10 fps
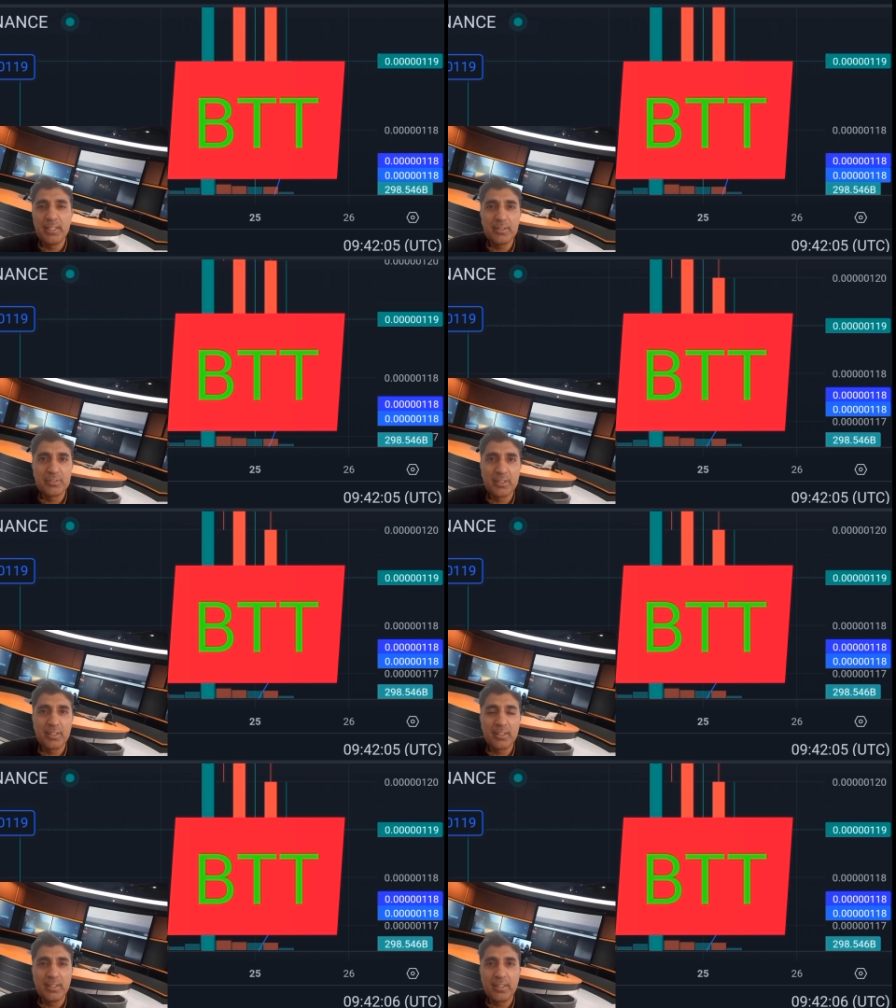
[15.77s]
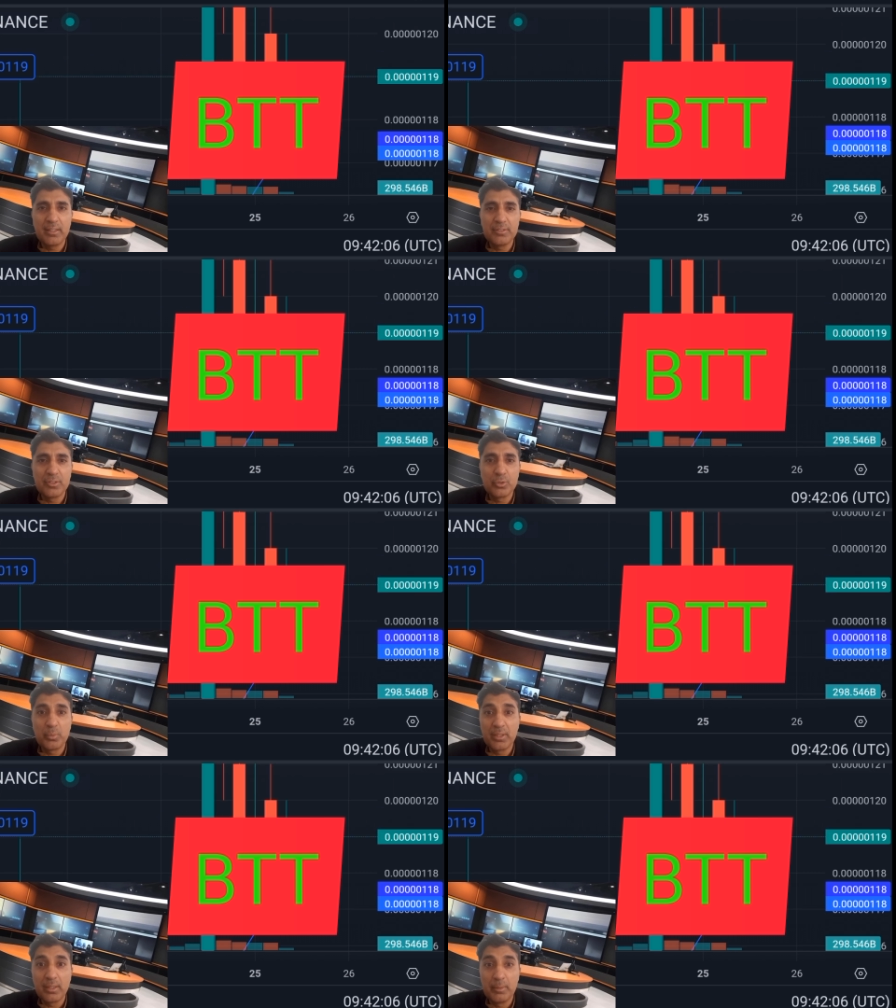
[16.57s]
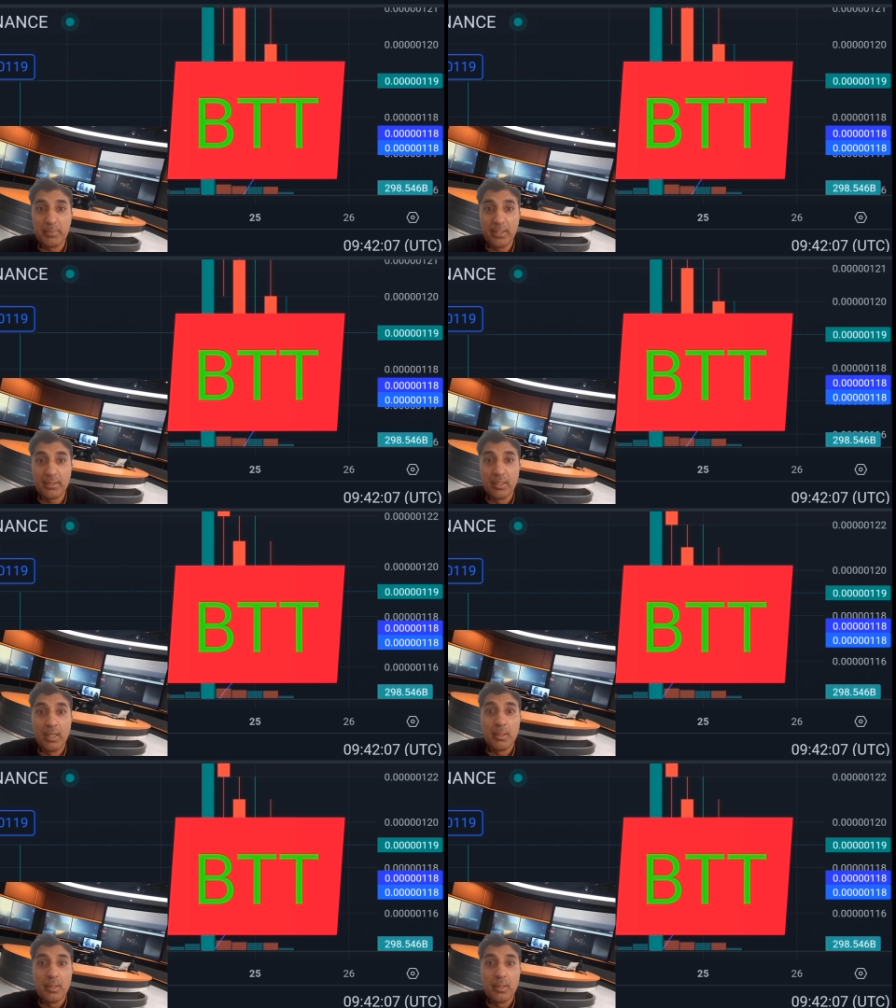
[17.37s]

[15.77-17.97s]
latest technical analysis quick update.